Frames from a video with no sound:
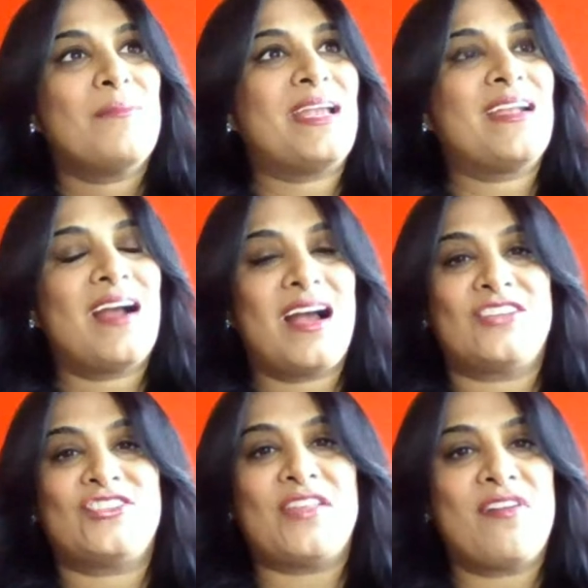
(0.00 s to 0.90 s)
my
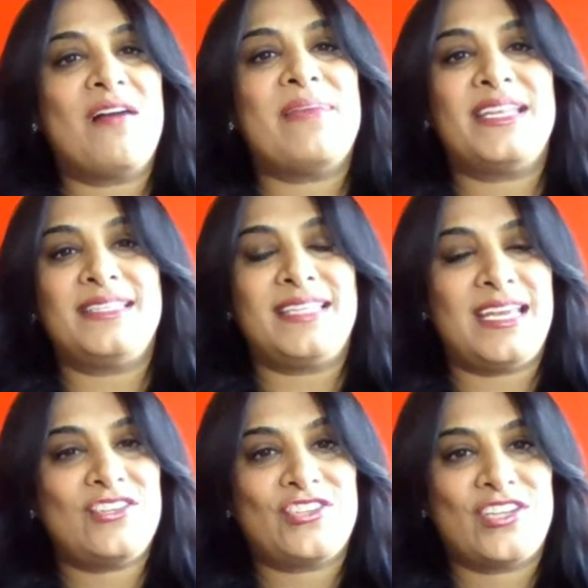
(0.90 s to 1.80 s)
gosh, I thought
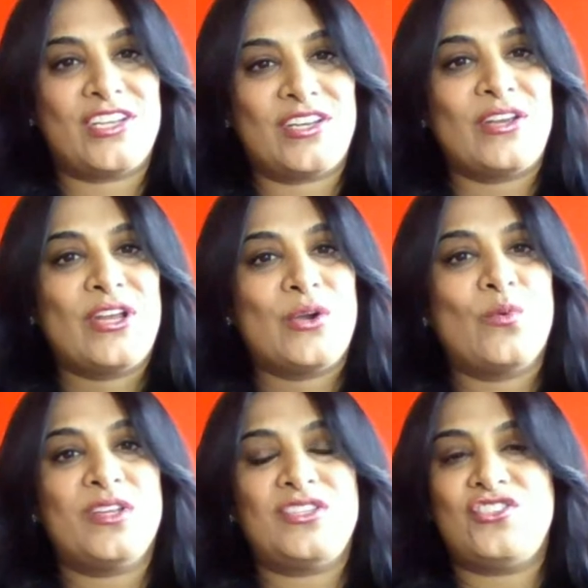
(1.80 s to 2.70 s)
meditation
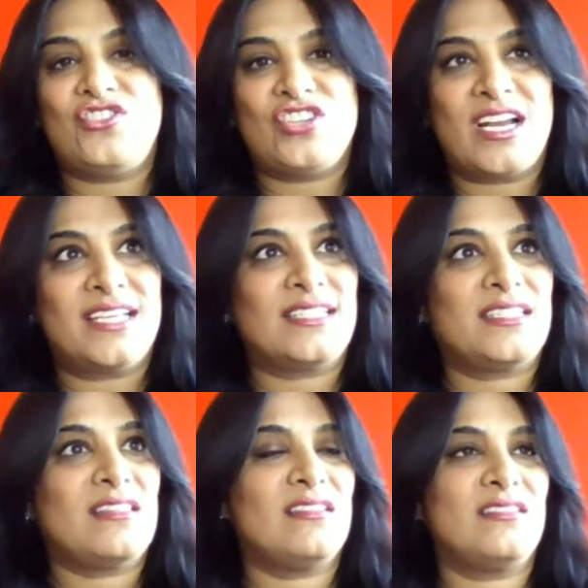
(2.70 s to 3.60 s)
was
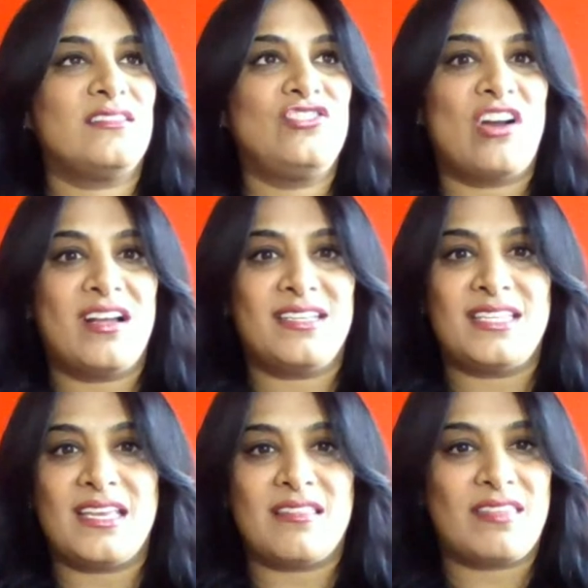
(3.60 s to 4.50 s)
just this daunting